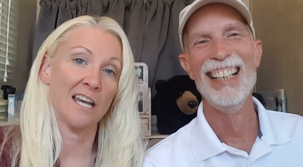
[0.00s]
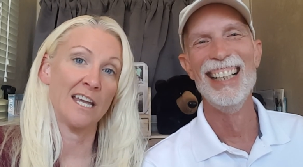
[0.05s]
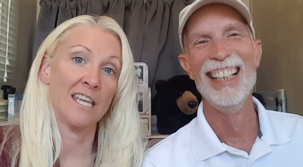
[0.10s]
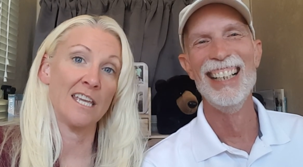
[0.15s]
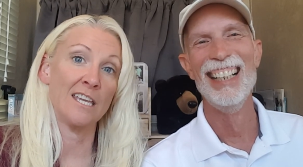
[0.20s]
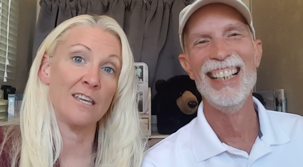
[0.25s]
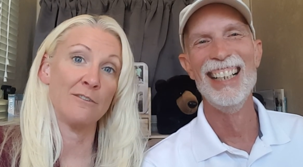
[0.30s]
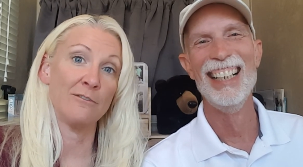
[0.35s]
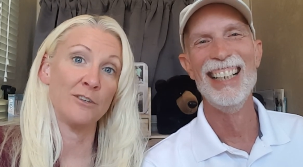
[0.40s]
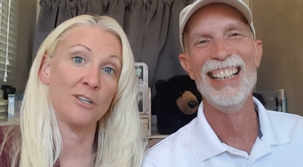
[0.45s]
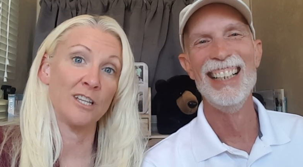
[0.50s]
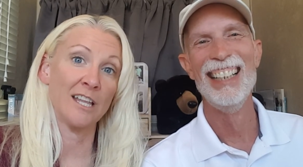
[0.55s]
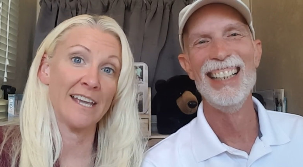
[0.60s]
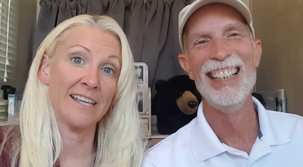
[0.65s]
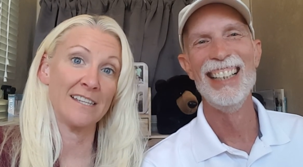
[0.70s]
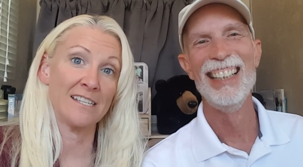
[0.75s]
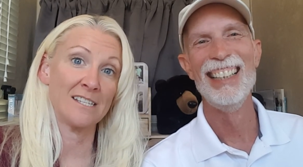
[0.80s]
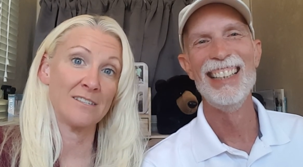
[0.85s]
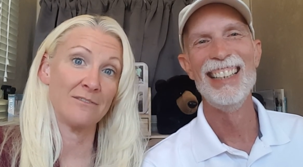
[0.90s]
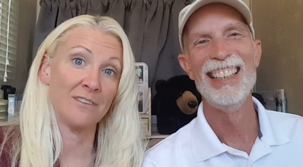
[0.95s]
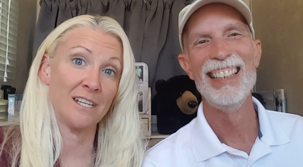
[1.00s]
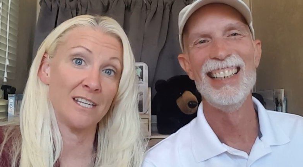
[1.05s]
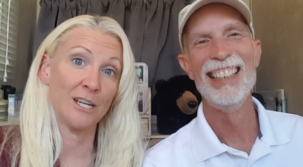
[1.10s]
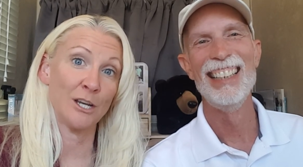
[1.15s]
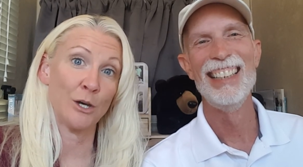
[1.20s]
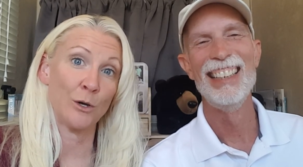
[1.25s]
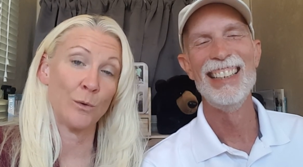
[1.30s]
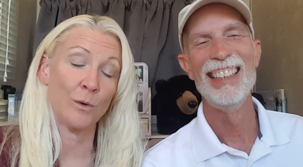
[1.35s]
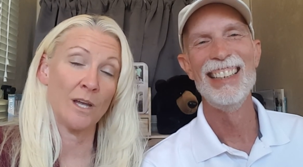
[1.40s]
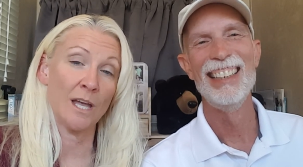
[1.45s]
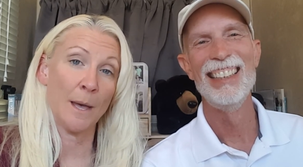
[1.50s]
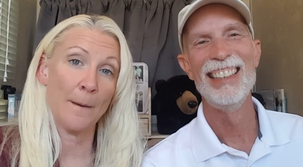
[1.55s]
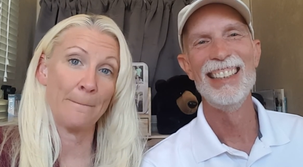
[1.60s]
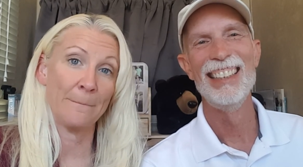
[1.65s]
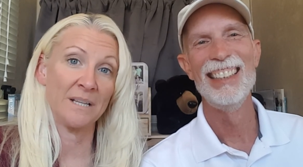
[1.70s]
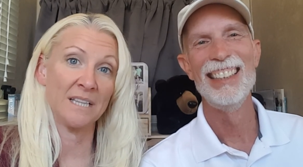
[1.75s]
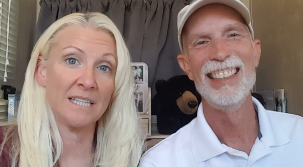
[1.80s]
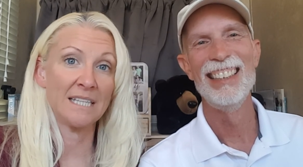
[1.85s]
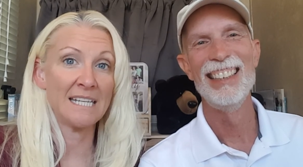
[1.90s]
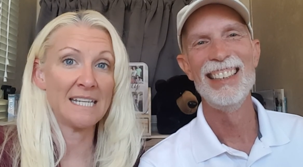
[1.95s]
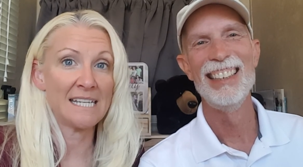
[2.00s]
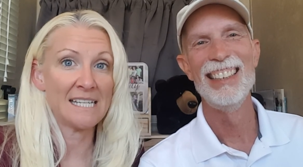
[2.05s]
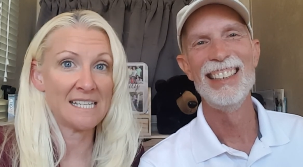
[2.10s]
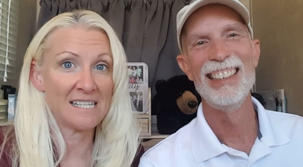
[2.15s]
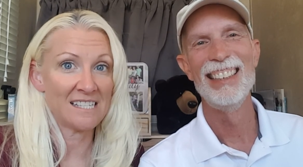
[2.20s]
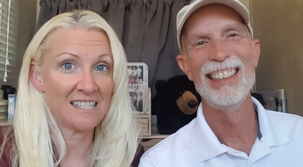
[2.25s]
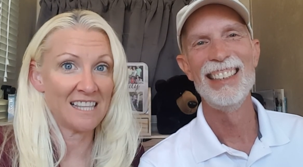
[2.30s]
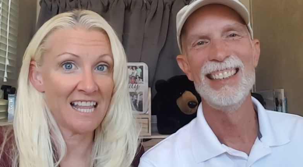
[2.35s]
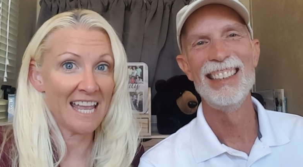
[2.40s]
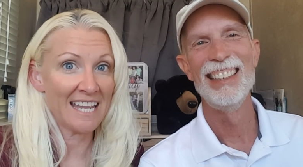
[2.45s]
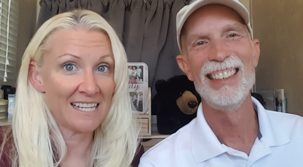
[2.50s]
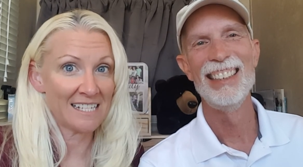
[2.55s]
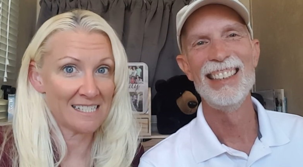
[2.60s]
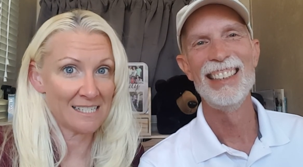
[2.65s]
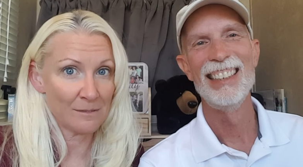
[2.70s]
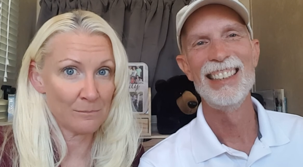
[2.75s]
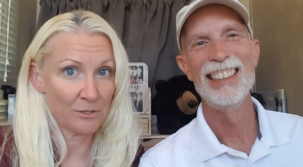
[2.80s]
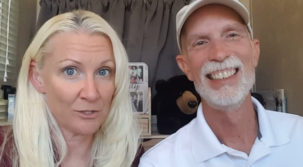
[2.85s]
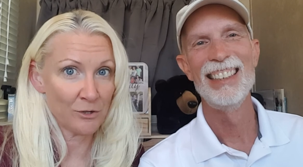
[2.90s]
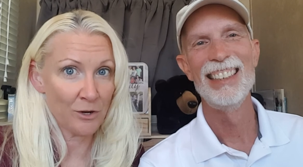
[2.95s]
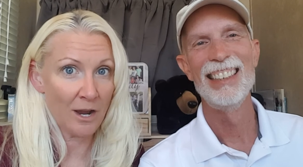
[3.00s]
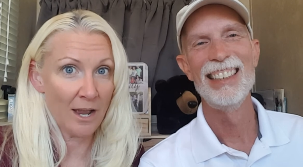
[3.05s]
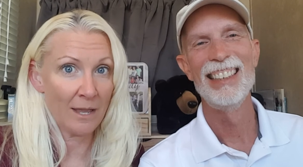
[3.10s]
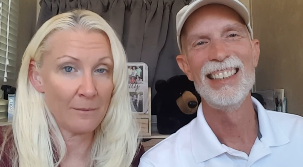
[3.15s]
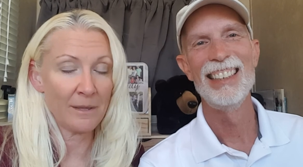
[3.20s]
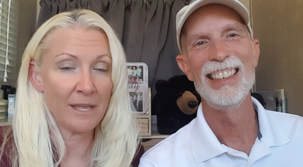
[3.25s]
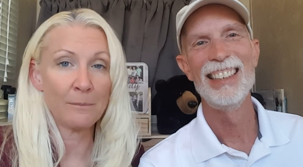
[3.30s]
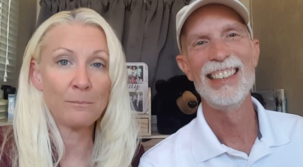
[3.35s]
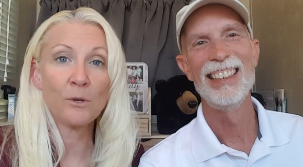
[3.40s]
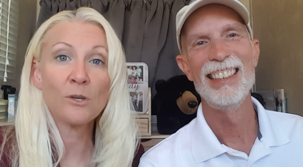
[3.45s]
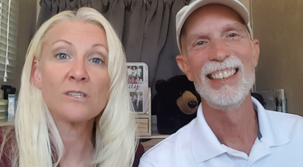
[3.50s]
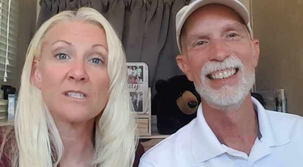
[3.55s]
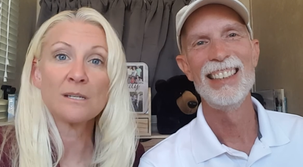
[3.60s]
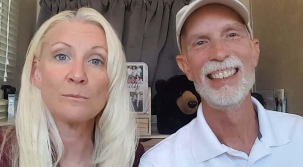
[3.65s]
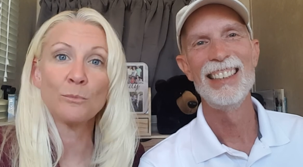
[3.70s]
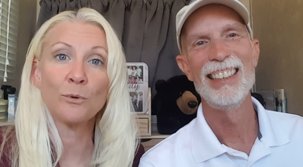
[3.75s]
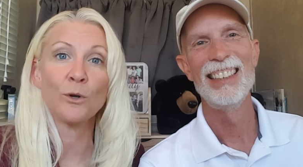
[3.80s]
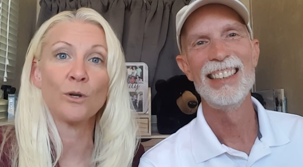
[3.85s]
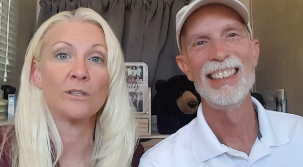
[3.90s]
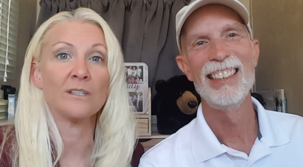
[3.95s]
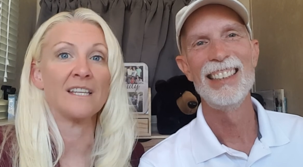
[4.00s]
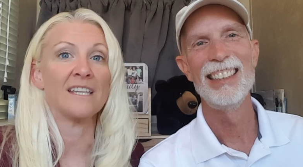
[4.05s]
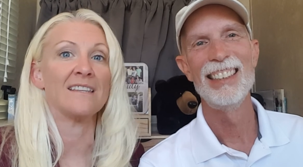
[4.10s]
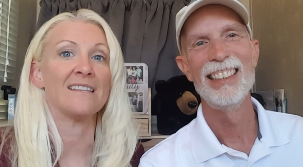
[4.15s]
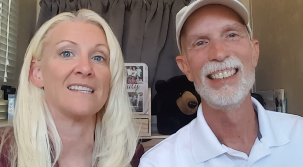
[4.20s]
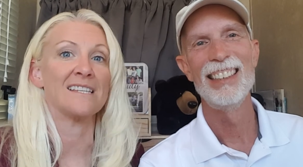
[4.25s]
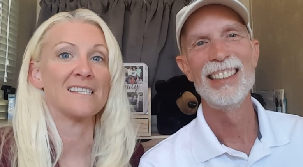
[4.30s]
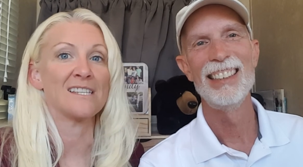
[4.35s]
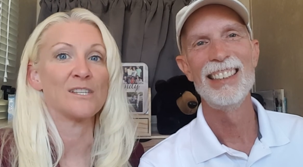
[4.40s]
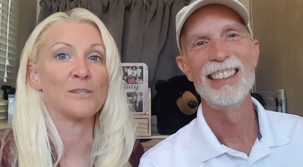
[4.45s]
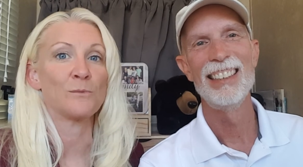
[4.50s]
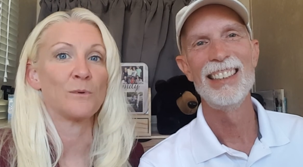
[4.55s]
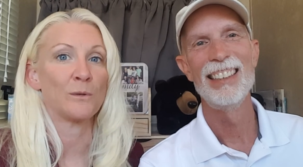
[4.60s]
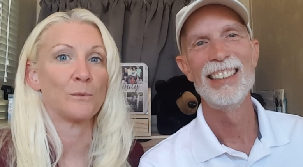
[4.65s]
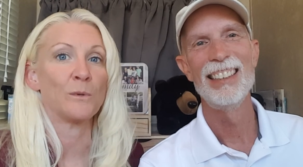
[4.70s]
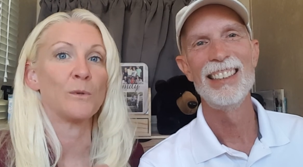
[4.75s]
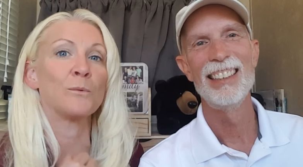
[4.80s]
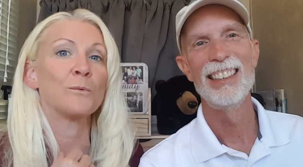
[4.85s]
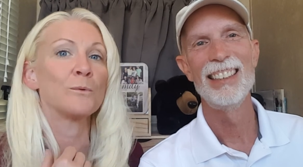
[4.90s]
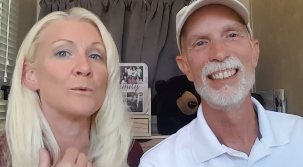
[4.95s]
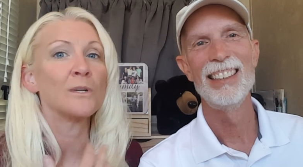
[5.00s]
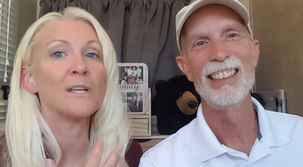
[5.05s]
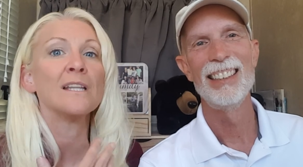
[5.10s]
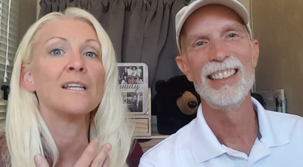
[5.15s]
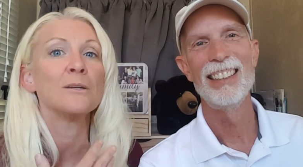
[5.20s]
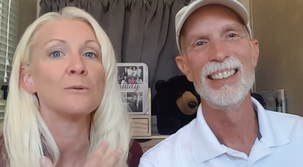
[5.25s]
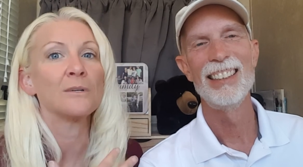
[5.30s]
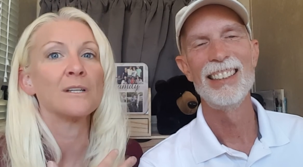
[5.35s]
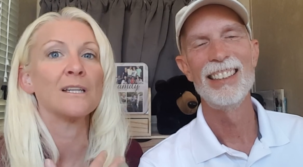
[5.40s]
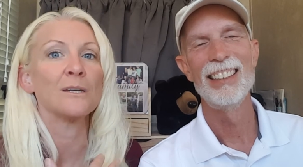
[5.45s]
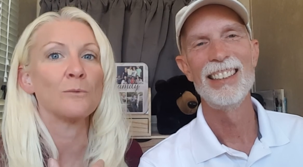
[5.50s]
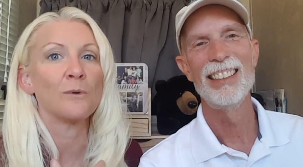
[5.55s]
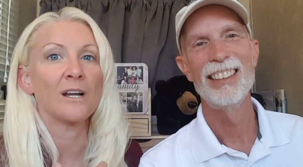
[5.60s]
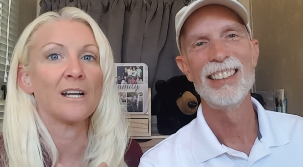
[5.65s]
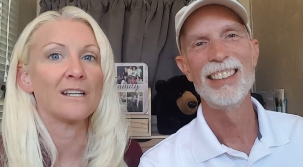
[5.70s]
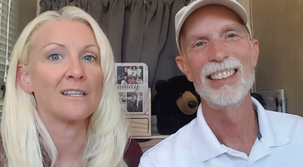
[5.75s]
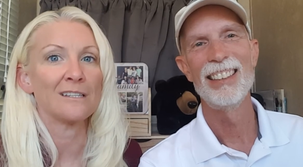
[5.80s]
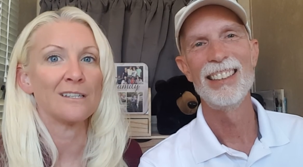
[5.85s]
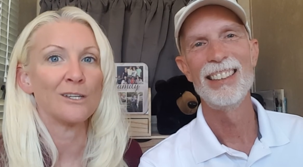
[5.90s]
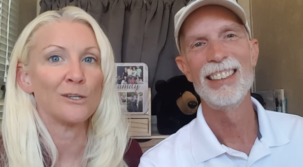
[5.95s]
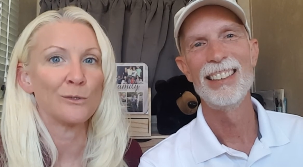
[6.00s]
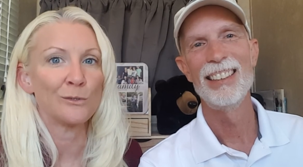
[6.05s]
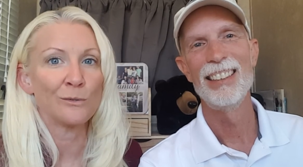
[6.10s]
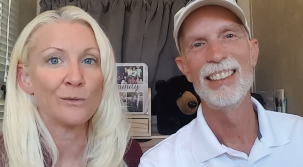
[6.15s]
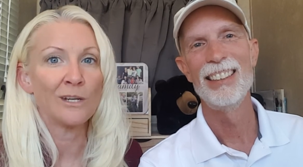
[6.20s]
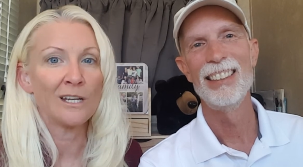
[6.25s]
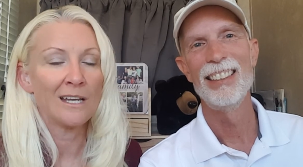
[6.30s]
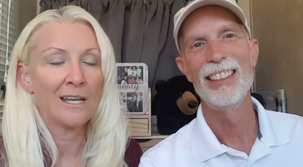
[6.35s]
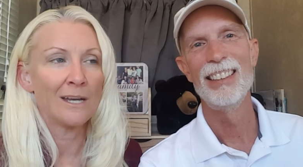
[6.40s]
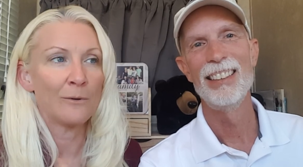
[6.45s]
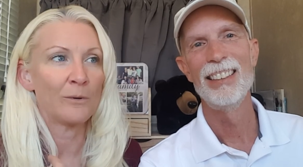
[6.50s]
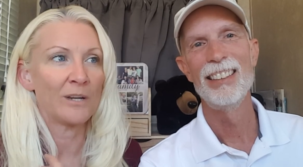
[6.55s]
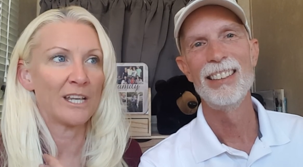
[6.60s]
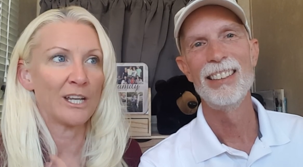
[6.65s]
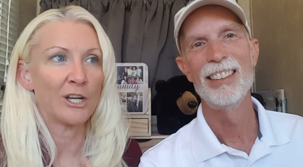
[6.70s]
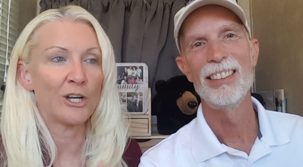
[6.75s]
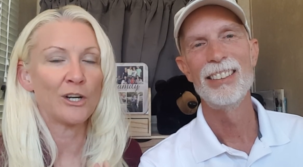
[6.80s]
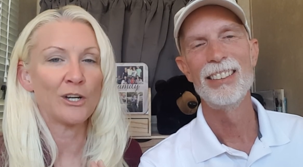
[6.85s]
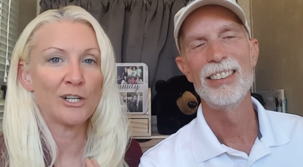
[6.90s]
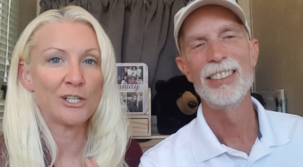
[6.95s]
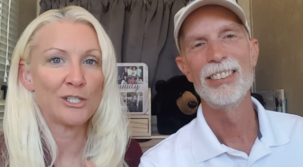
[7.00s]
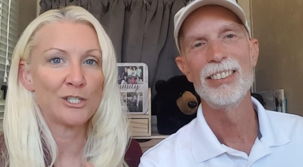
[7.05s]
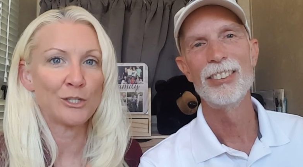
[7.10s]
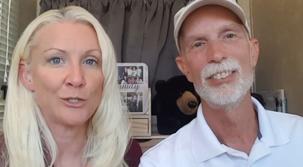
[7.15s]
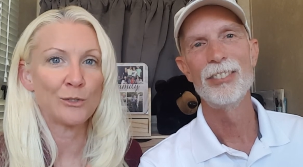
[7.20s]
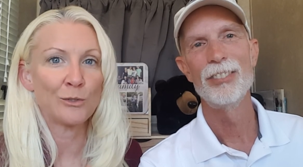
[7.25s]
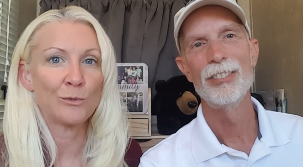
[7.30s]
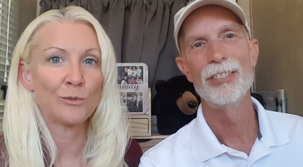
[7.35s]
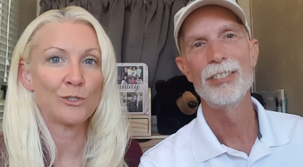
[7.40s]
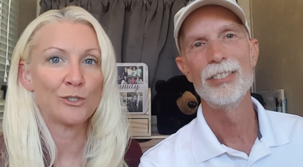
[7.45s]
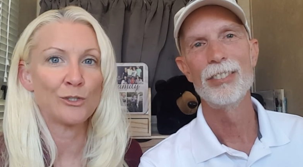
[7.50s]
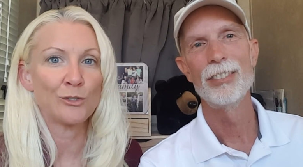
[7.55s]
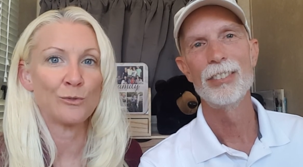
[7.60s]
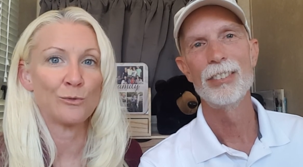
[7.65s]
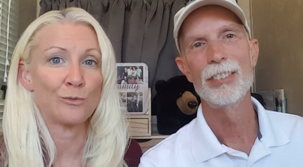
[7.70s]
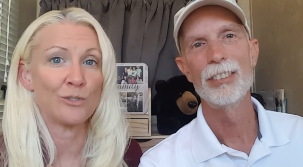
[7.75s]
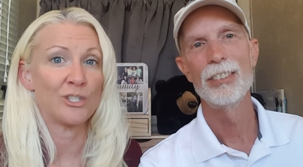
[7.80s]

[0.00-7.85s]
Speaker 1: If you like this video, please like, subscribe, and most importantly, this is one we really, really want you, we encourage you to